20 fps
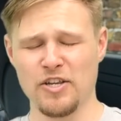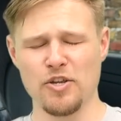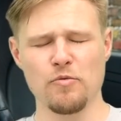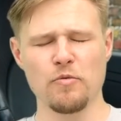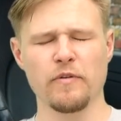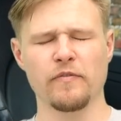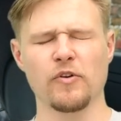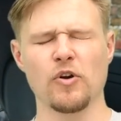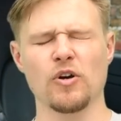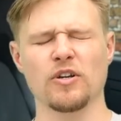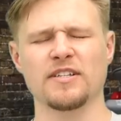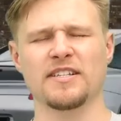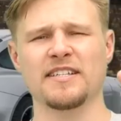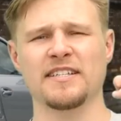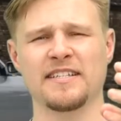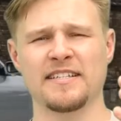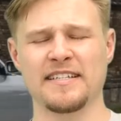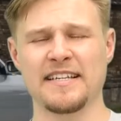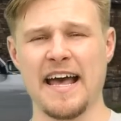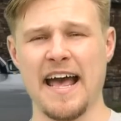You have got
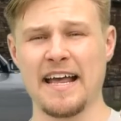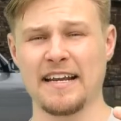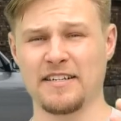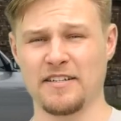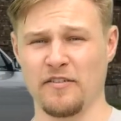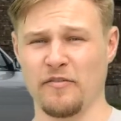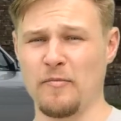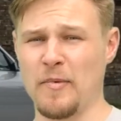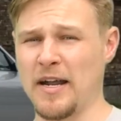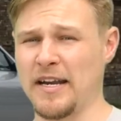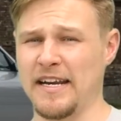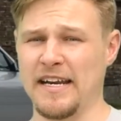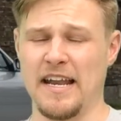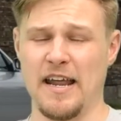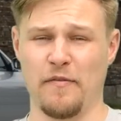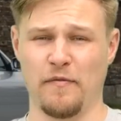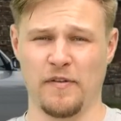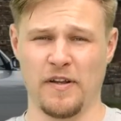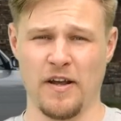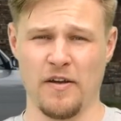stacks of money
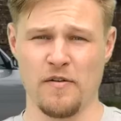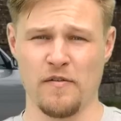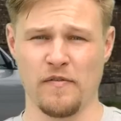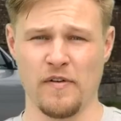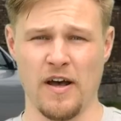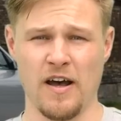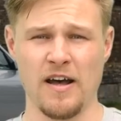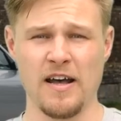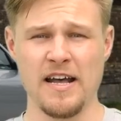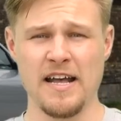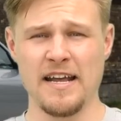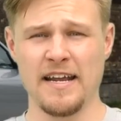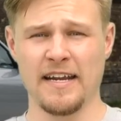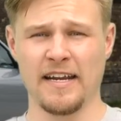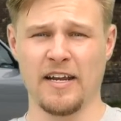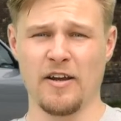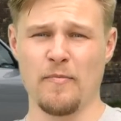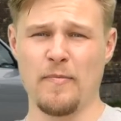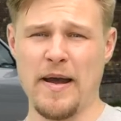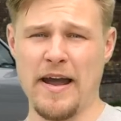left over
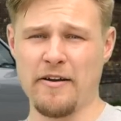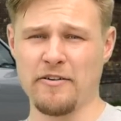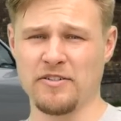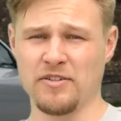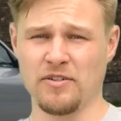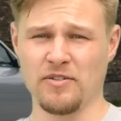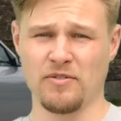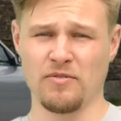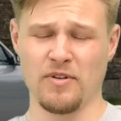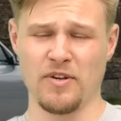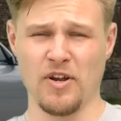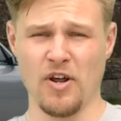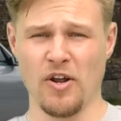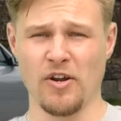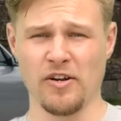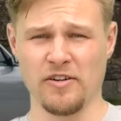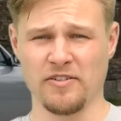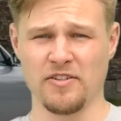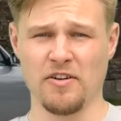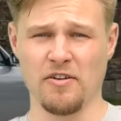in comparison to a
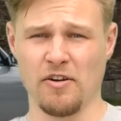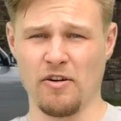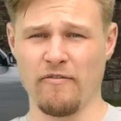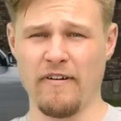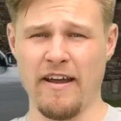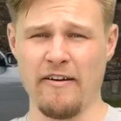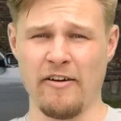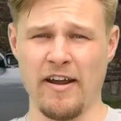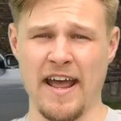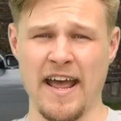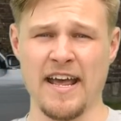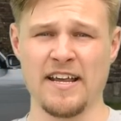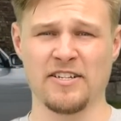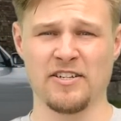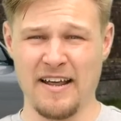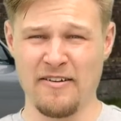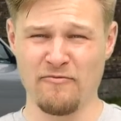992 Carrera S,